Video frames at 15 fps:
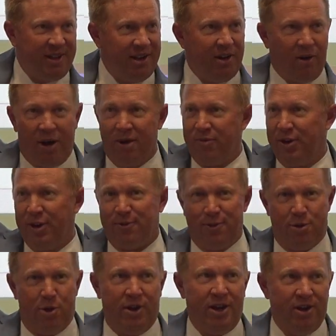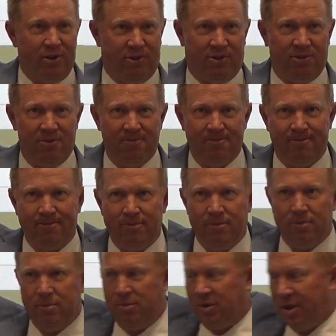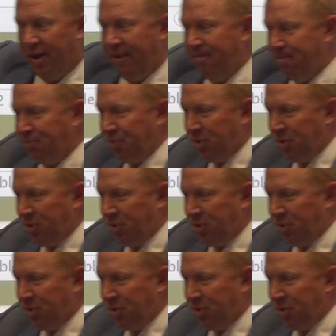a year, every year for 30 years. Okay?